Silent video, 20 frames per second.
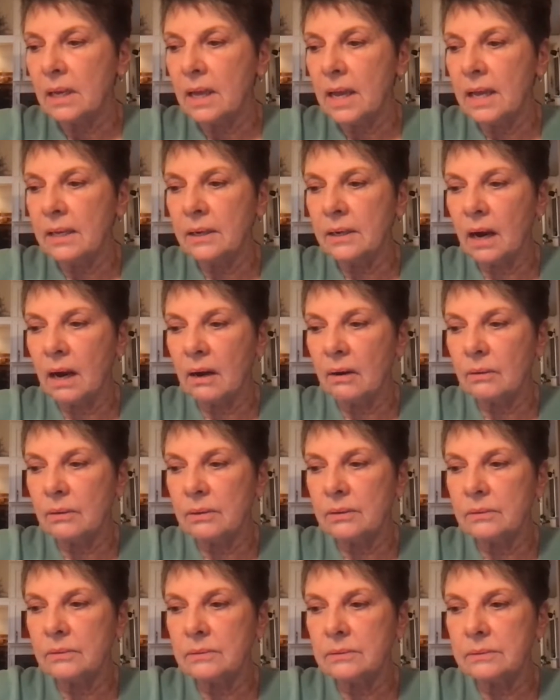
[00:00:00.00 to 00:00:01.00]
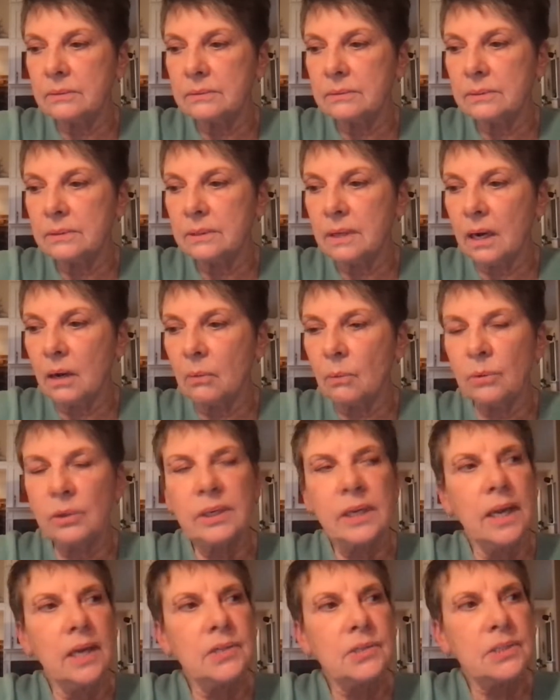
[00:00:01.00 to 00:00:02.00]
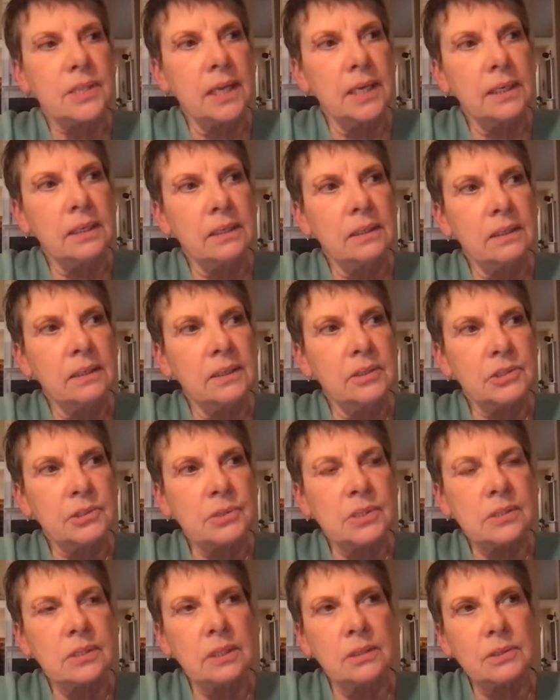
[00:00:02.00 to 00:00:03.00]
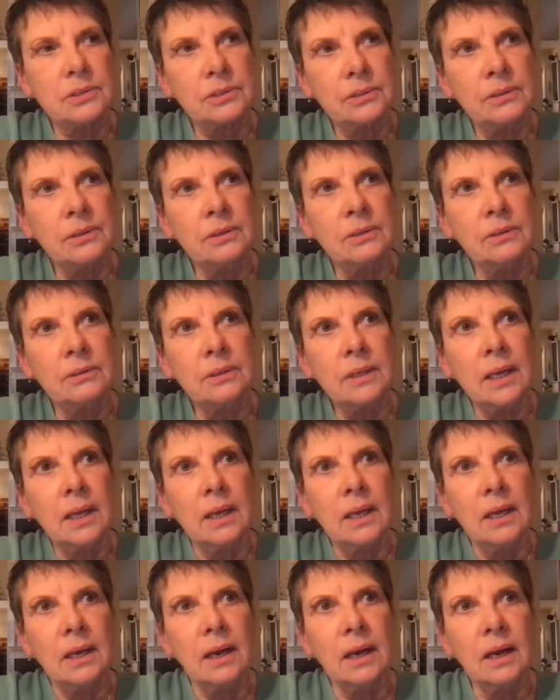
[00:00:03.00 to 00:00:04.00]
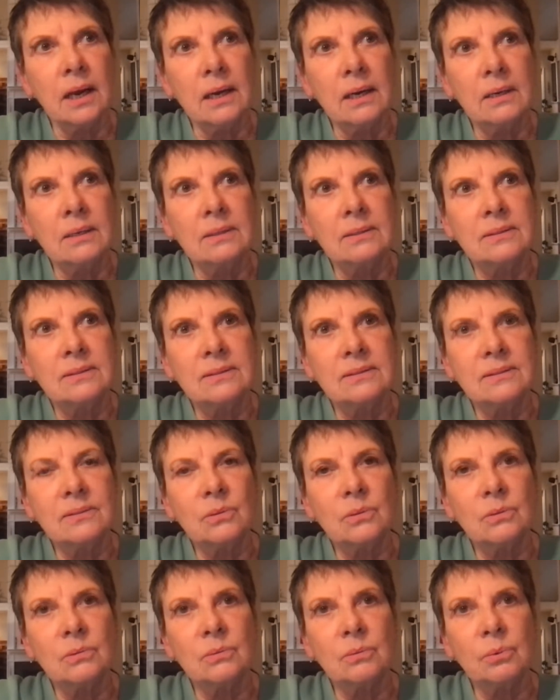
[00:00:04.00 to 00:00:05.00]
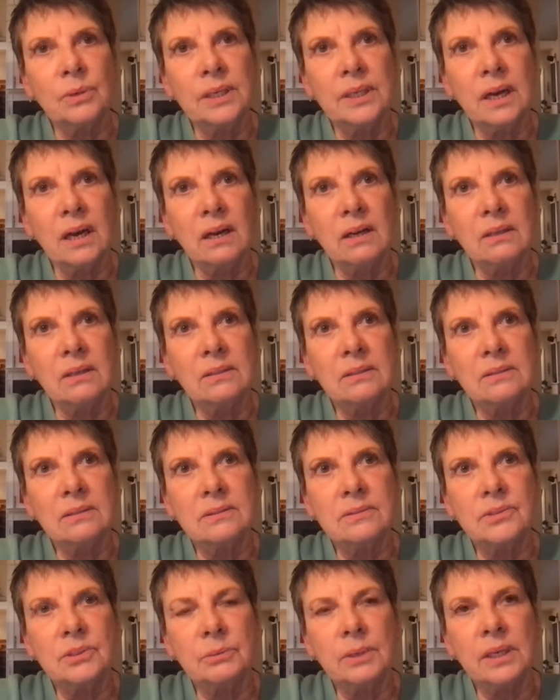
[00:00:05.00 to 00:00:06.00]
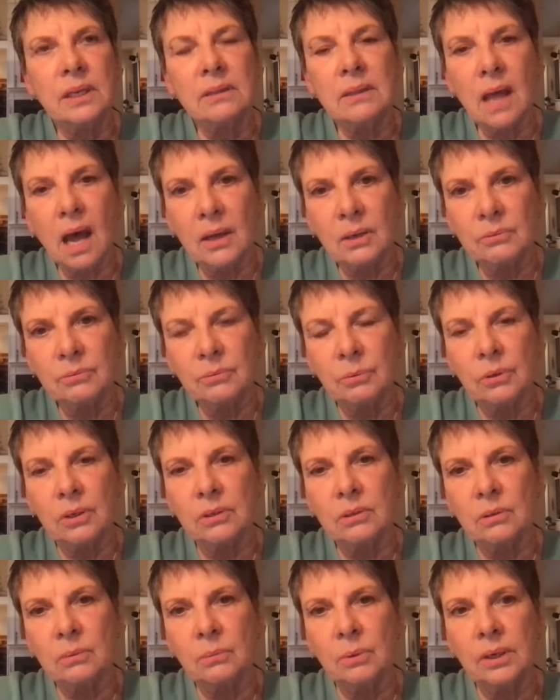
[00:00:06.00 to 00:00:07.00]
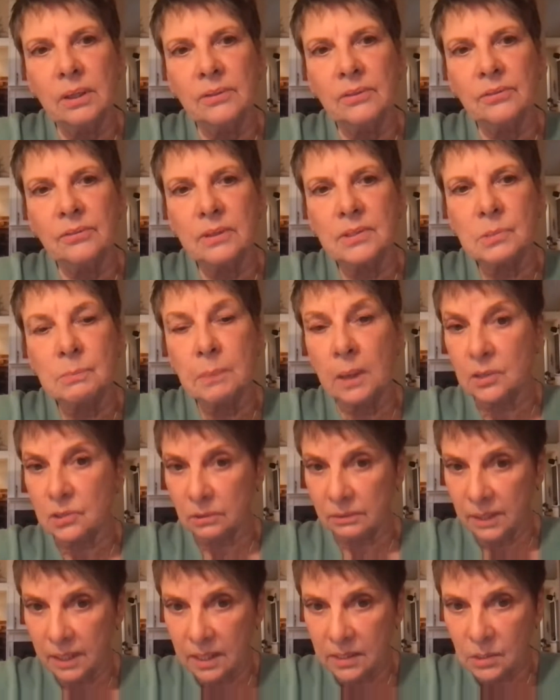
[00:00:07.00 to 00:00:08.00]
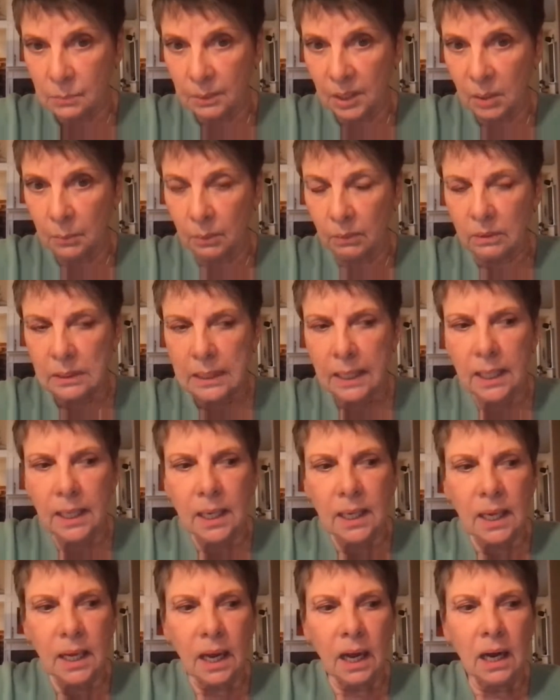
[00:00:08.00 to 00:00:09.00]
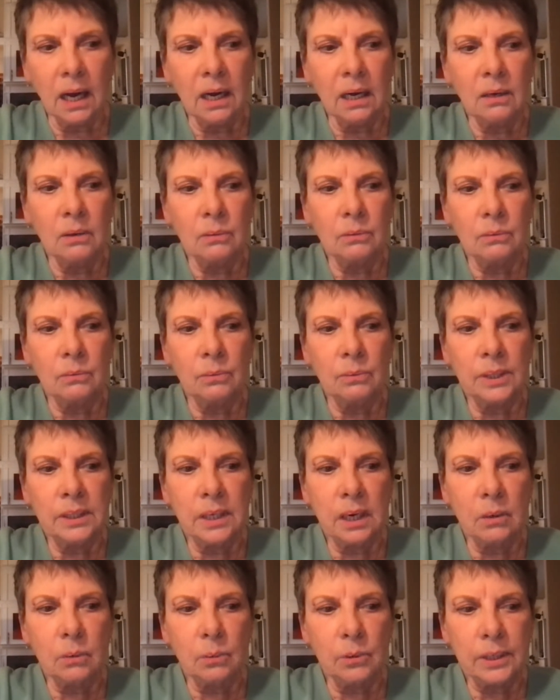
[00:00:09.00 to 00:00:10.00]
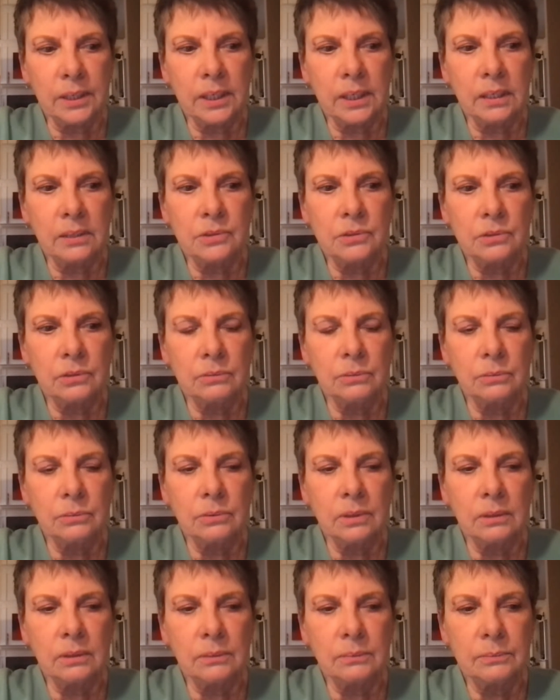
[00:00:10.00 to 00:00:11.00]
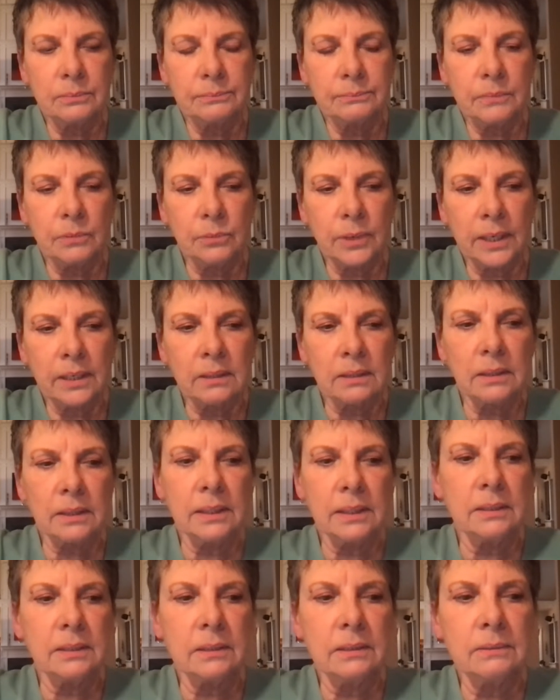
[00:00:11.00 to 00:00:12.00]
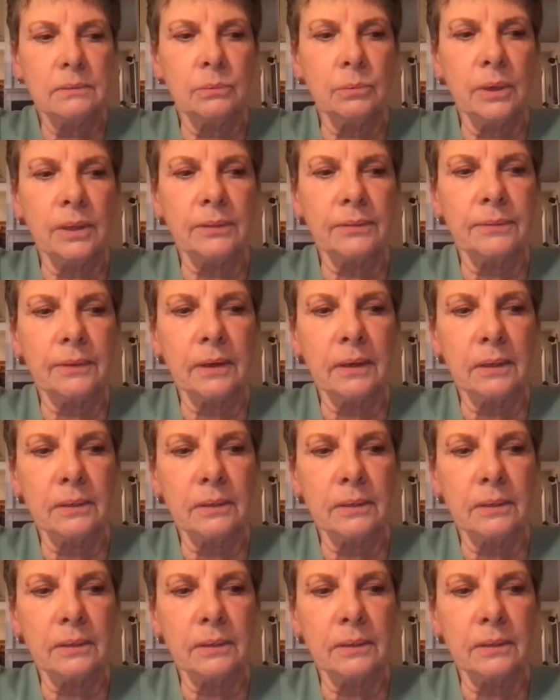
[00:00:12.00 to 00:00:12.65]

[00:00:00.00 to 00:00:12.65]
our work has taken an interesting turn. We are doing a lot of work with special needs people. We are working regularly with